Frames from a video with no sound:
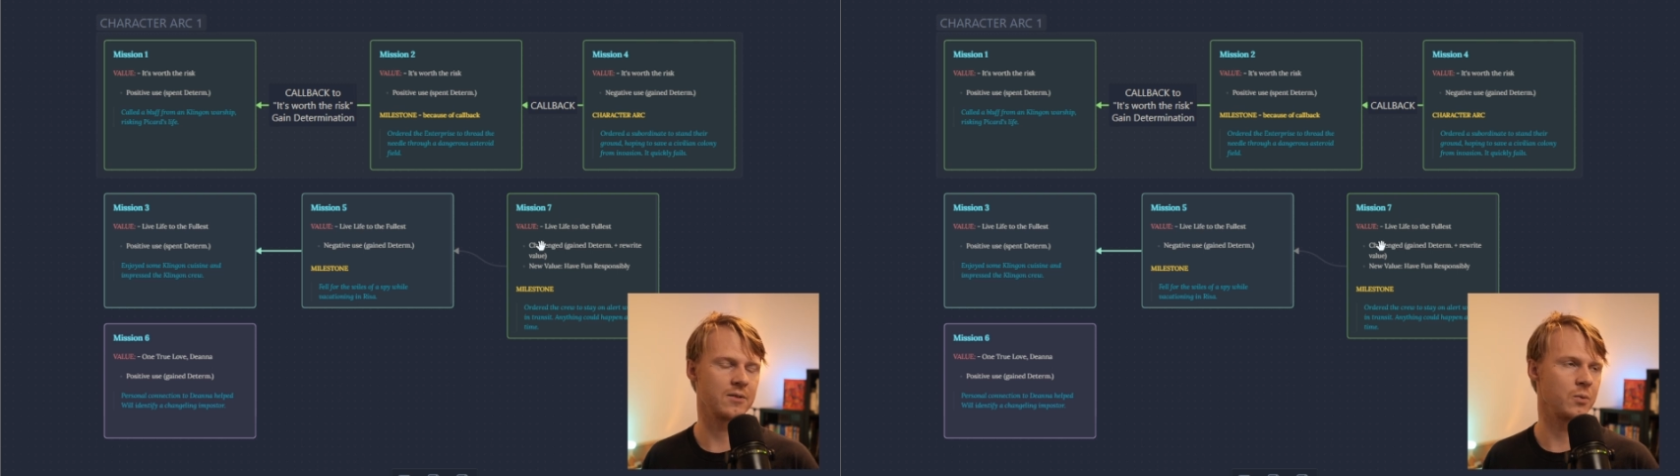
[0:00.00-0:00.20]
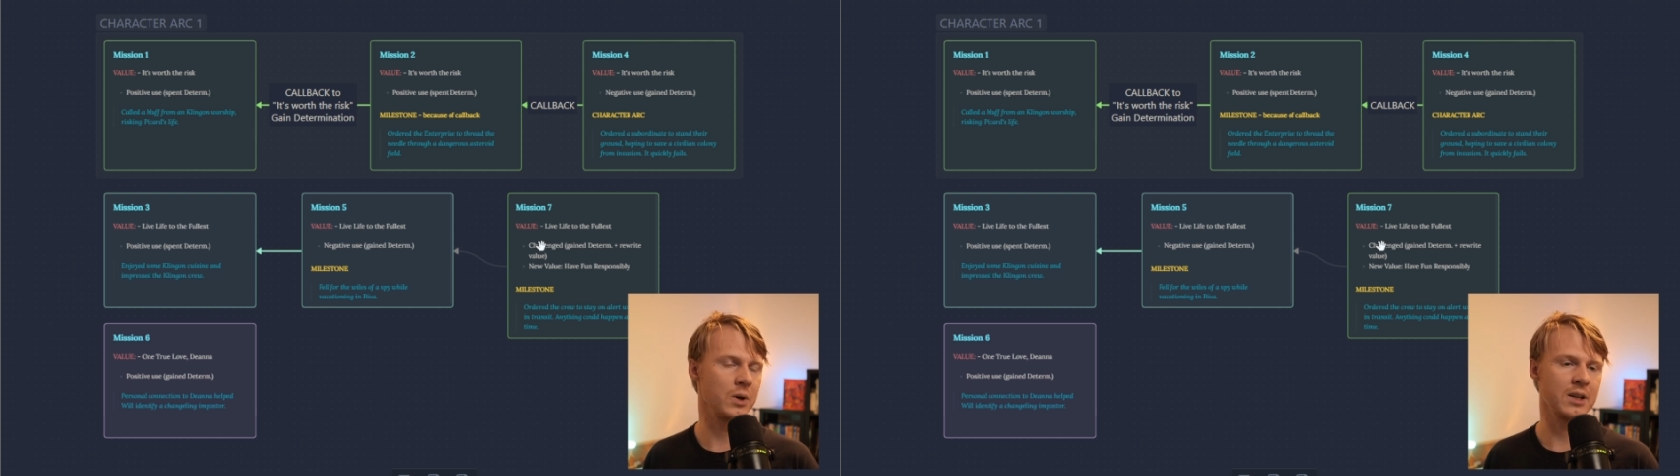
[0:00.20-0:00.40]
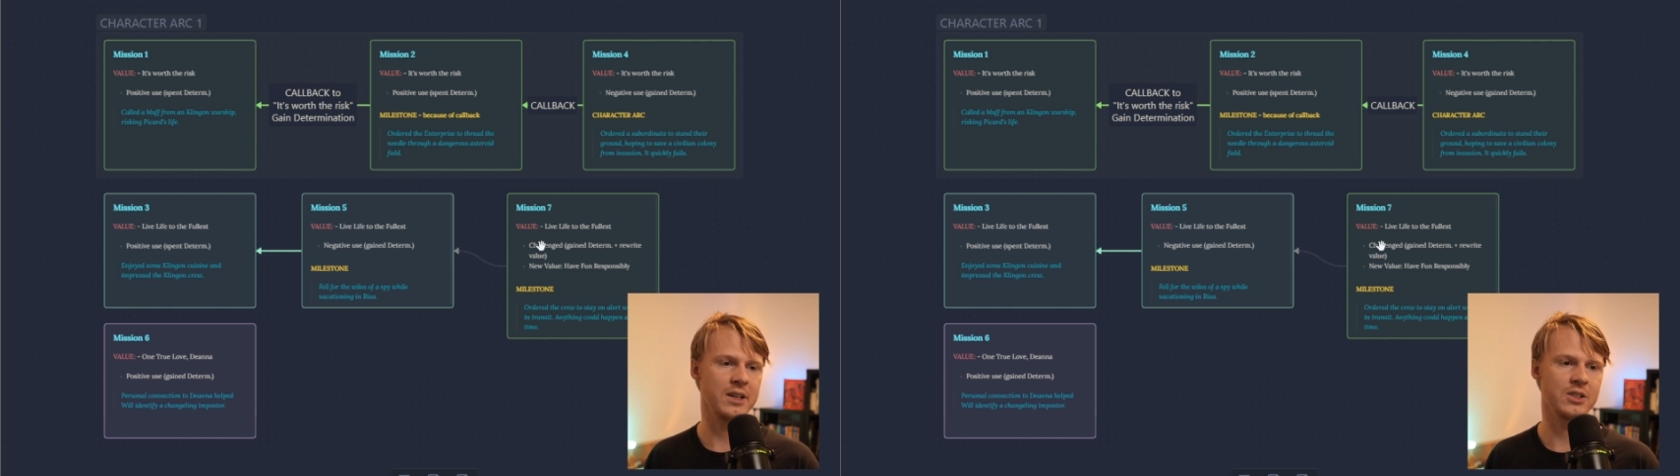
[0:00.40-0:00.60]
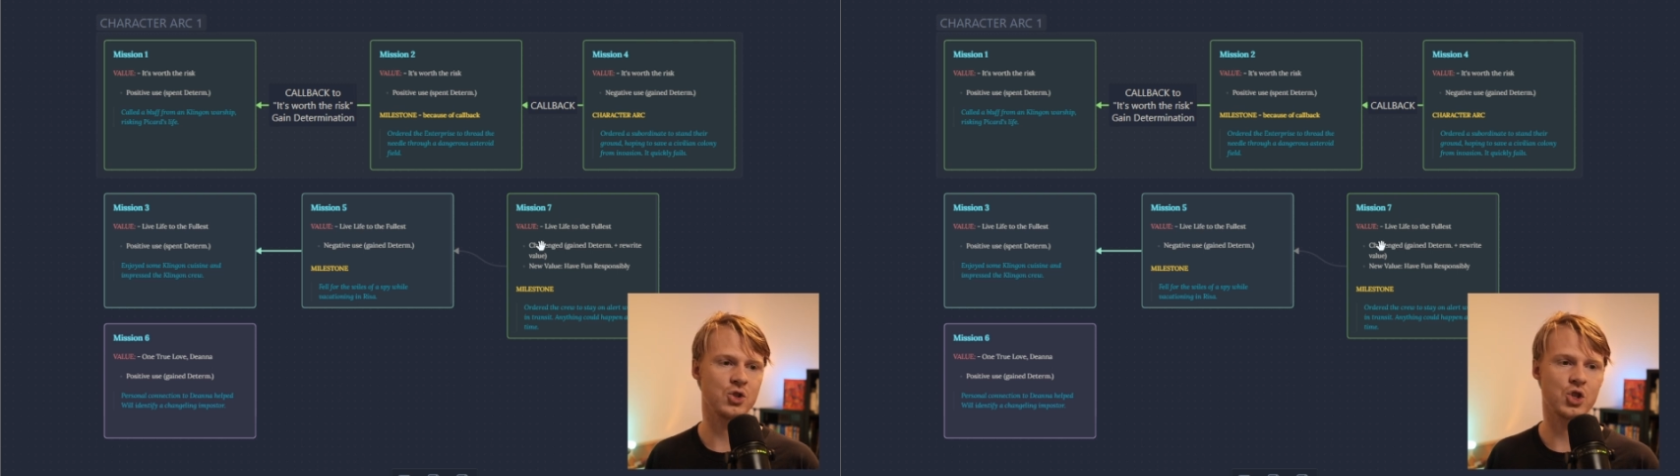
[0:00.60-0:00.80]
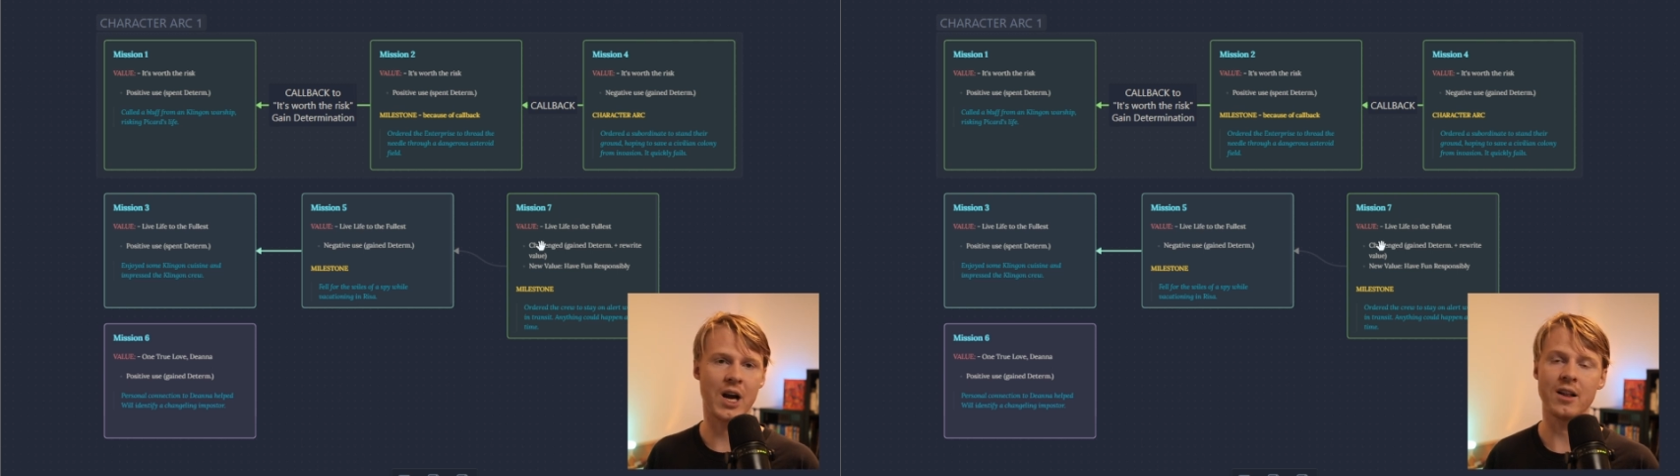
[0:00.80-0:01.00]
Will is
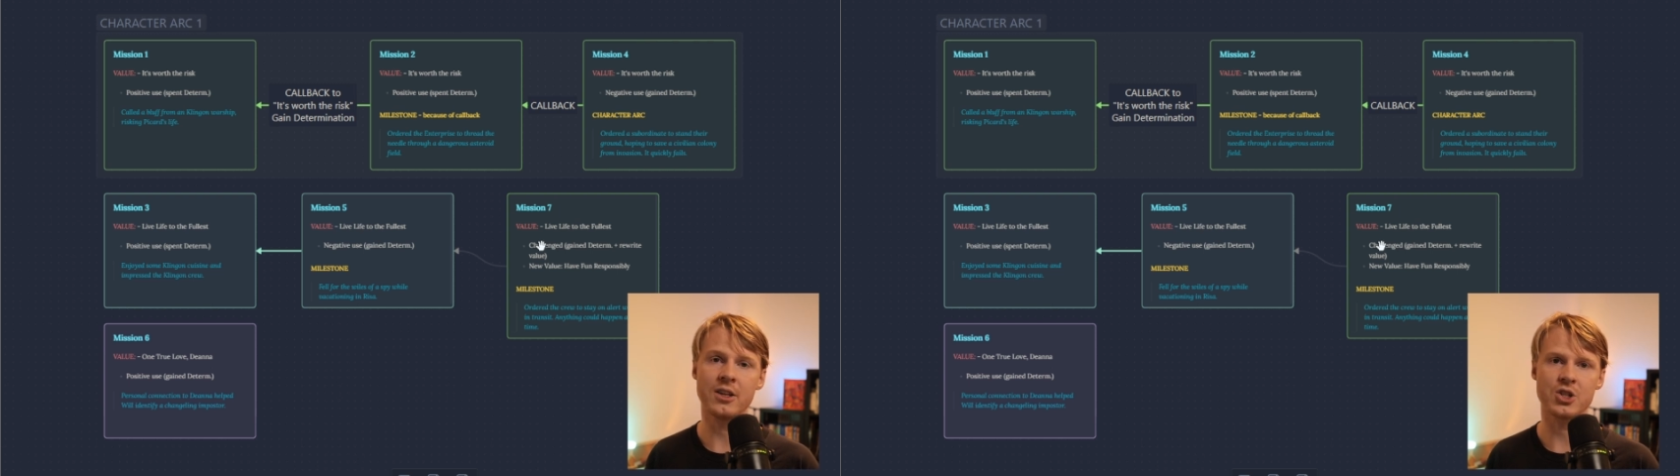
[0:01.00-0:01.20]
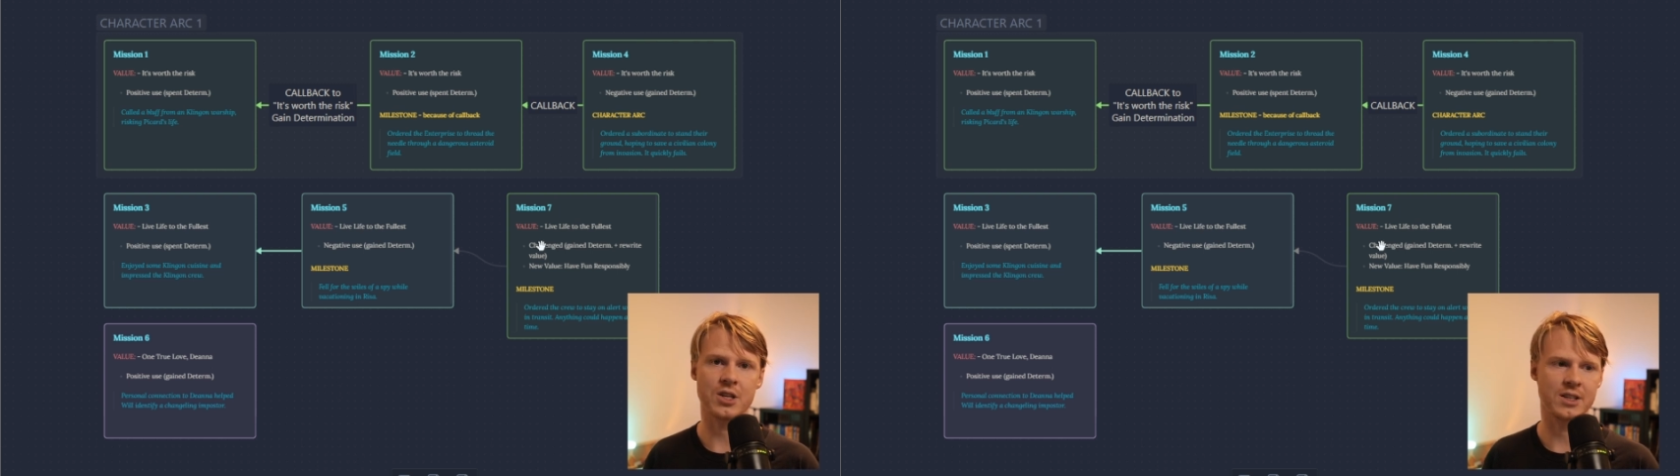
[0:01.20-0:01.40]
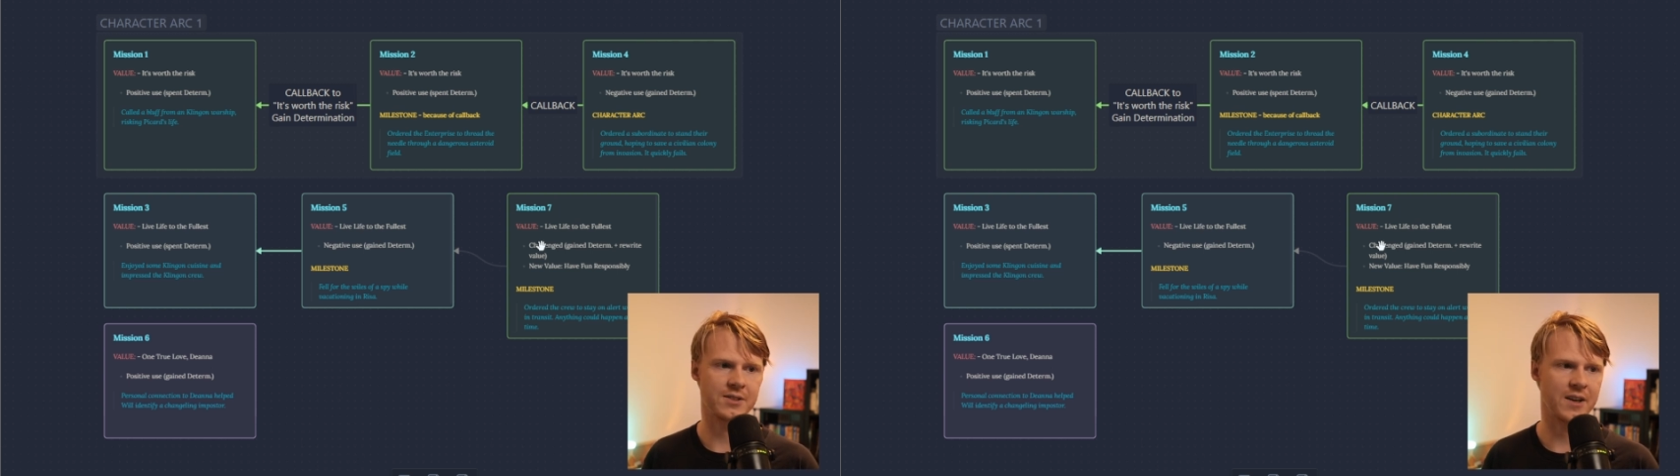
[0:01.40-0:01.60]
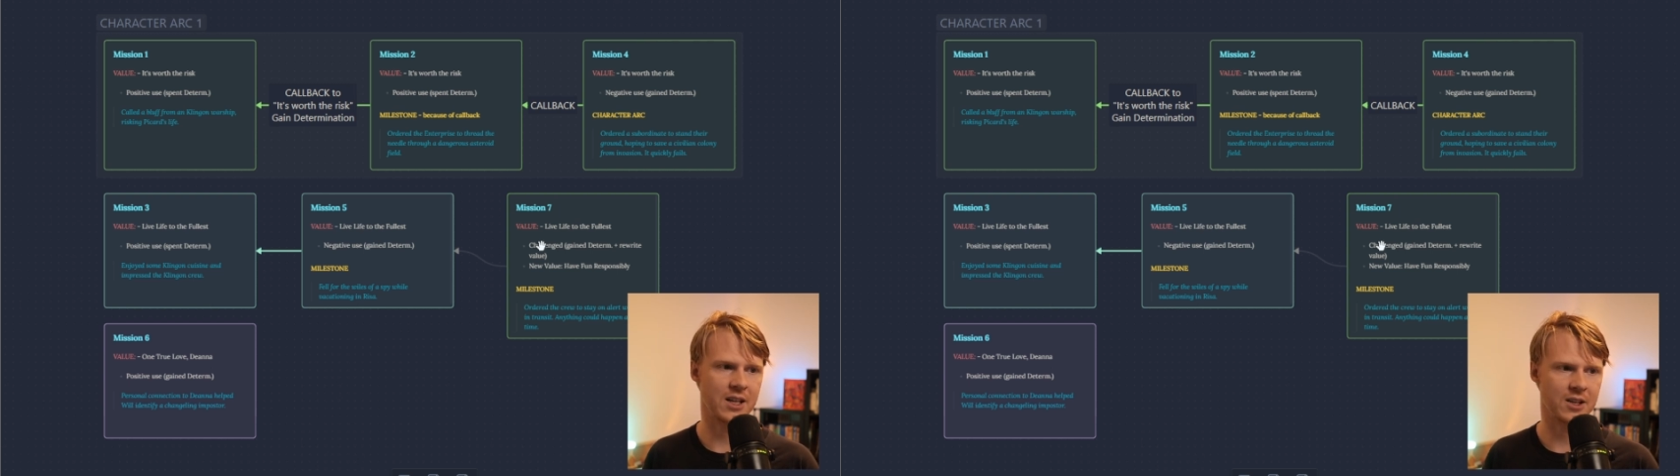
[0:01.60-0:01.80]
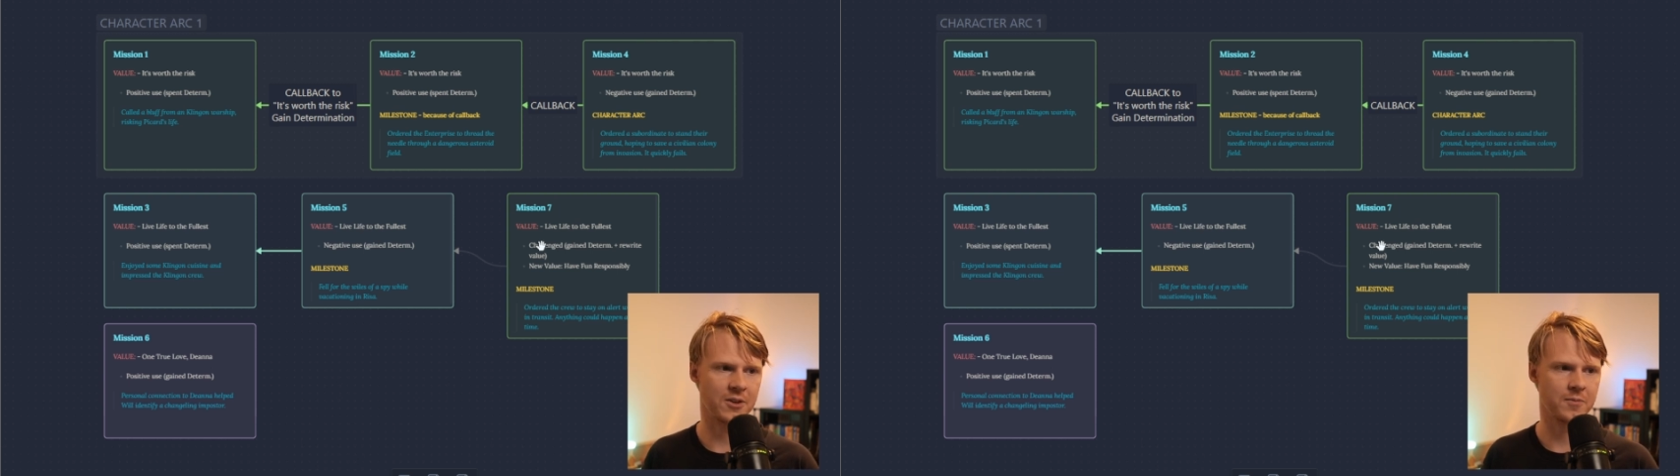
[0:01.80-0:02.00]
challenging this
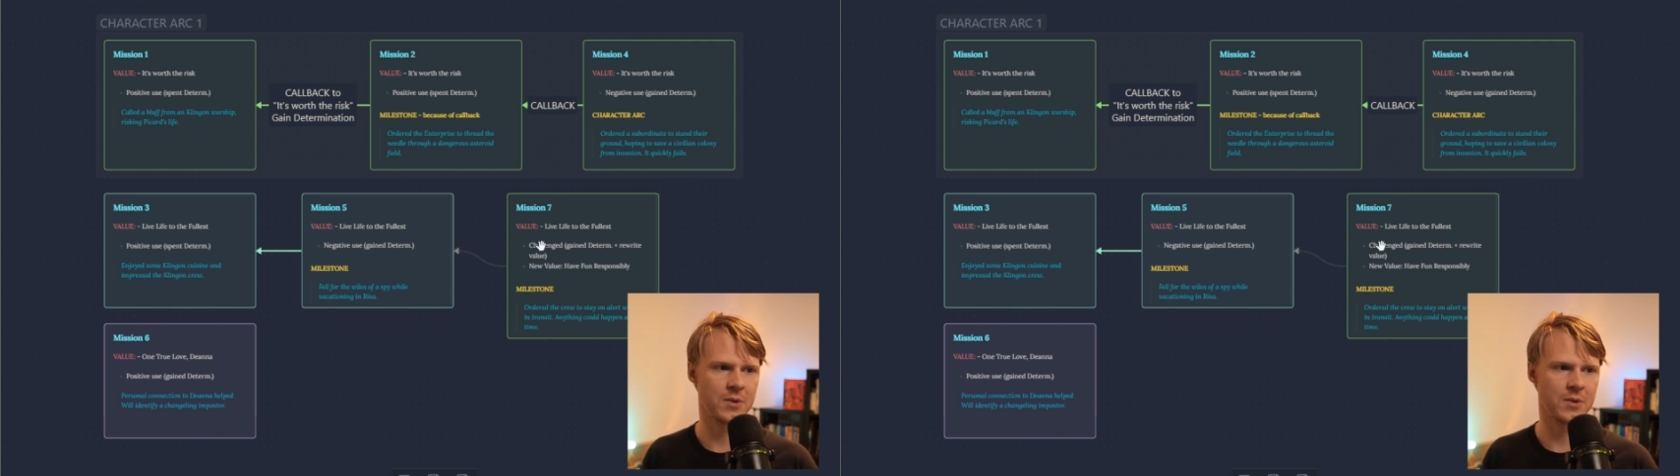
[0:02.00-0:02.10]
value